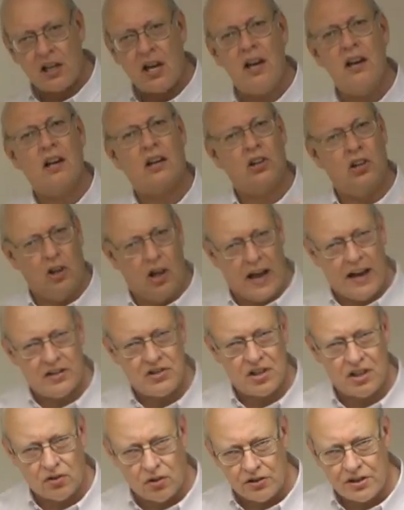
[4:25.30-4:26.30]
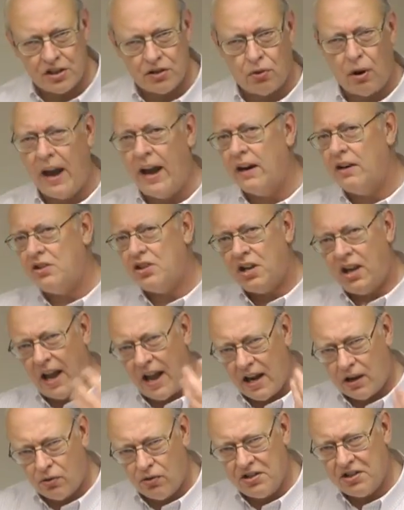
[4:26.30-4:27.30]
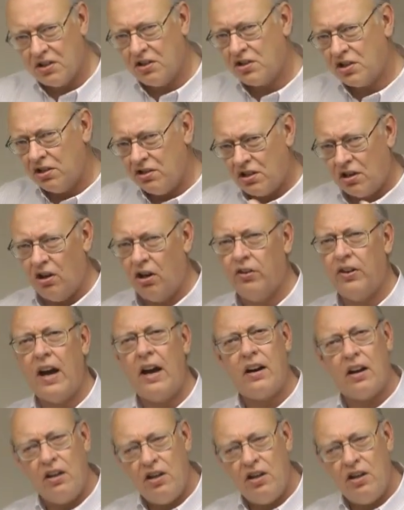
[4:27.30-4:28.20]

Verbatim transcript: kind of classical strategy, acquisitions and all that.